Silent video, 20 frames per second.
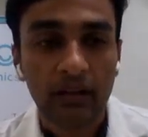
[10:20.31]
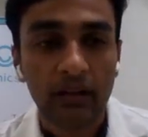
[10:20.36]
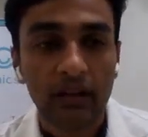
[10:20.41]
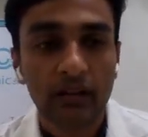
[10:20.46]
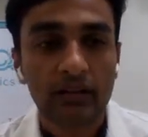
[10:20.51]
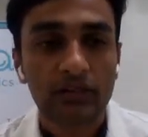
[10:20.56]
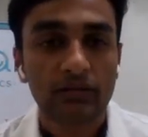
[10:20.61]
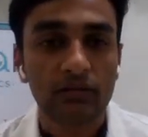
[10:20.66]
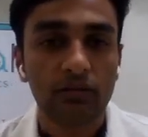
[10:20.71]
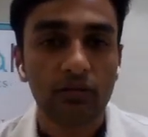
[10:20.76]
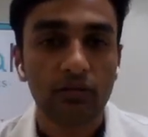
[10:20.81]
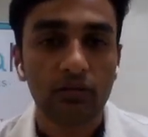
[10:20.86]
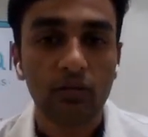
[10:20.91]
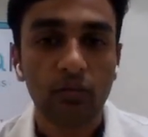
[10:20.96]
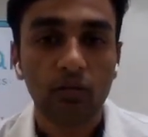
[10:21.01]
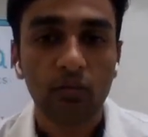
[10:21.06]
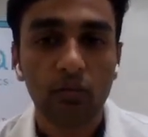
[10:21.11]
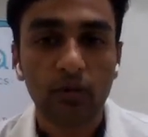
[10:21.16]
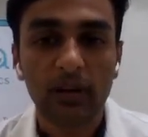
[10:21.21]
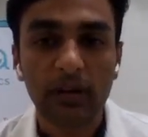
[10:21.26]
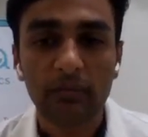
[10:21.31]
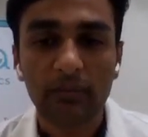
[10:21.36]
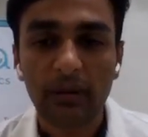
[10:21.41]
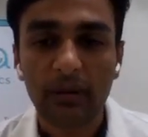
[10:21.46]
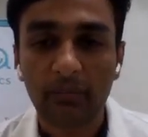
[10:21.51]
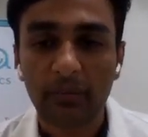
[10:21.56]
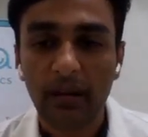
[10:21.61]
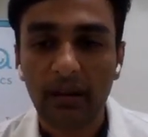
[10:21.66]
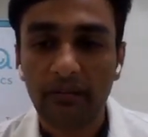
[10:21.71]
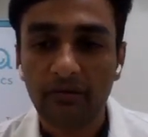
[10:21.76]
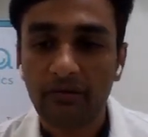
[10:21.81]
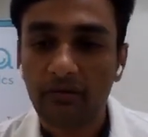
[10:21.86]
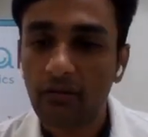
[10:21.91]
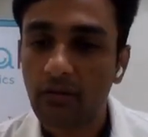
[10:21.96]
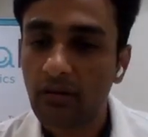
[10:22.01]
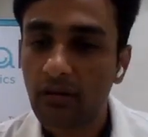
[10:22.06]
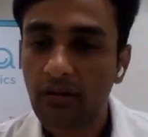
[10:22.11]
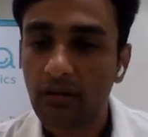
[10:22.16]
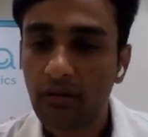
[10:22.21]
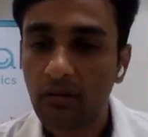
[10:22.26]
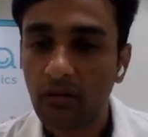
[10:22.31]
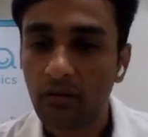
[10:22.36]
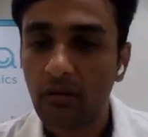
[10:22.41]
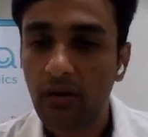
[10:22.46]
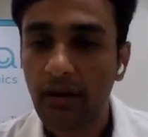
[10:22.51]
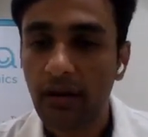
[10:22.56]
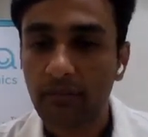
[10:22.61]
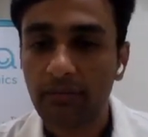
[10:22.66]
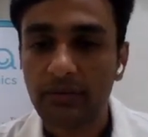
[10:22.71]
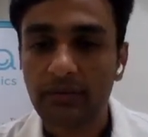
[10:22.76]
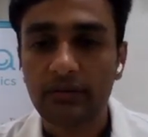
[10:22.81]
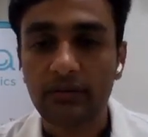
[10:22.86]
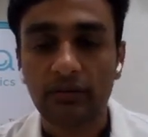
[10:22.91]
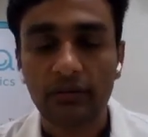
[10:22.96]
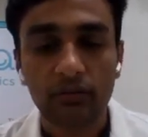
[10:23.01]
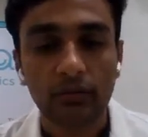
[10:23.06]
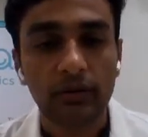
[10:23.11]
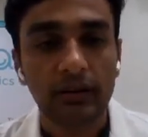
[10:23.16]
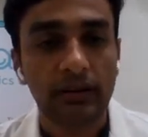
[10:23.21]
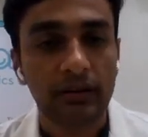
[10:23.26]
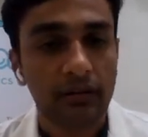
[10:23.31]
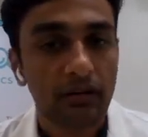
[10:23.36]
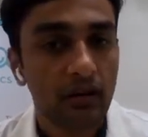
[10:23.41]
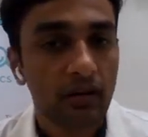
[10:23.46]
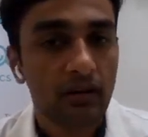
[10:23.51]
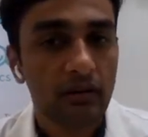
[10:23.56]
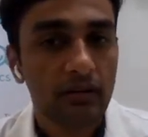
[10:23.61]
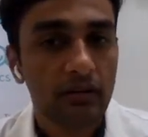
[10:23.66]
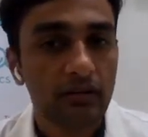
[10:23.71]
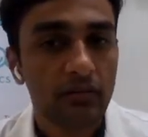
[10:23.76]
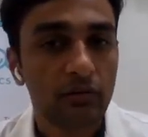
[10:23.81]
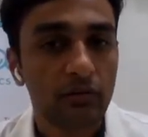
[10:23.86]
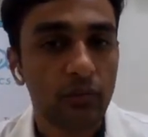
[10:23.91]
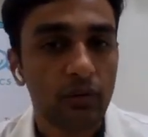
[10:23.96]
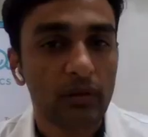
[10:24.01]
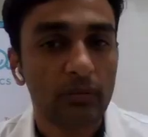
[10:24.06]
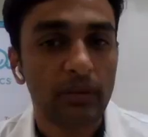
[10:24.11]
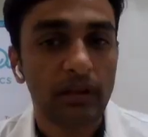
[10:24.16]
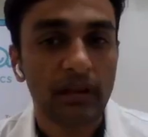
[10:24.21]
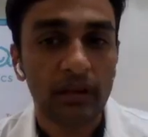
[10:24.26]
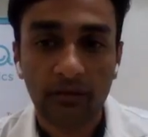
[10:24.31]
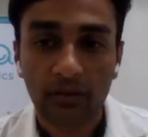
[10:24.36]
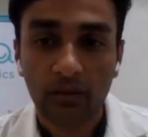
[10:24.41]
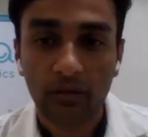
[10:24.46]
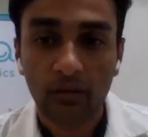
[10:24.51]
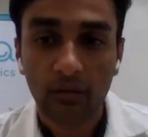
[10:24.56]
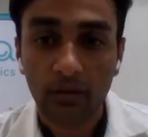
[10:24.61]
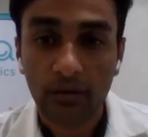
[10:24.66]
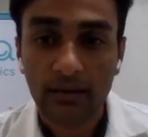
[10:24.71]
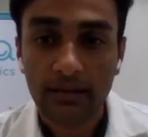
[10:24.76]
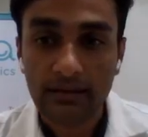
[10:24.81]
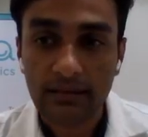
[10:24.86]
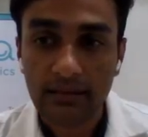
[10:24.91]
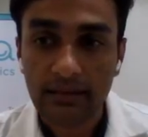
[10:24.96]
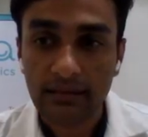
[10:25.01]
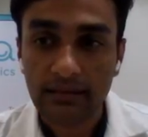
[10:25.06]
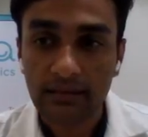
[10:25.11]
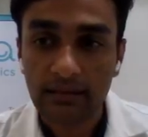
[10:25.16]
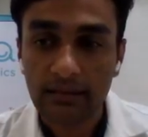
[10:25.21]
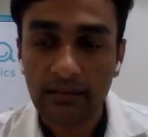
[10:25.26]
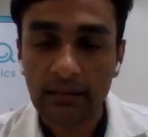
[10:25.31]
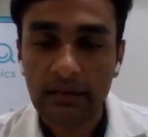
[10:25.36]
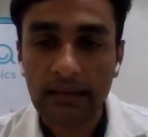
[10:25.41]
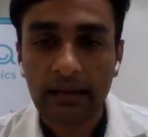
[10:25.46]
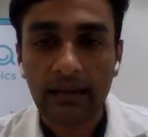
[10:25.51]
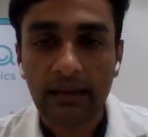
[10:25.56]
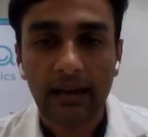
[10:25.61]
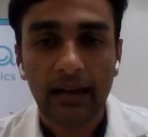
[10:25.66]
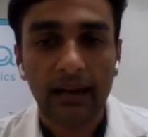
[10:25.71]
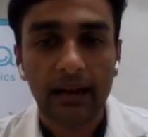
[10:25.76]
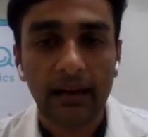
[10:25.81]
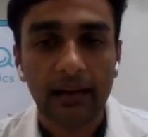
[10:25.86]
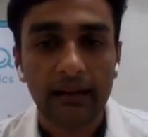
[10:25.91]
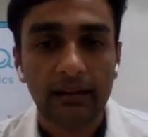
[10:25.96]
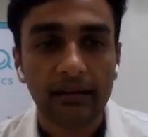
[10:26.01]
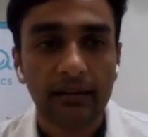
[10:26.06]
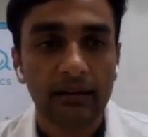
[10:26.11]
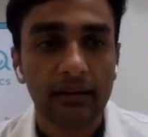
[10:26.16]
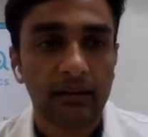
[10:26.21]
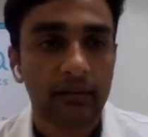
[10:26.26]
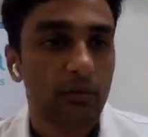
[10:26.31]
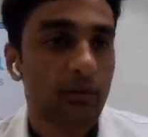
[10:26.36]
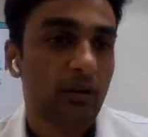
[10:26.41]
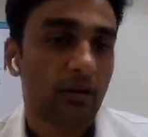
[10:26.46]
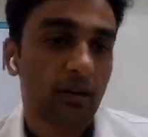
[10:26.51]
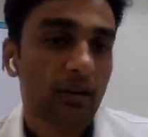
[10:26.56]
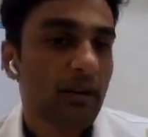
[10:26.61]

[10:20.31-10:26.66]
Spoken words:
So will it be painful? No, absolutely not. You will be given local anesthesia, and it will not.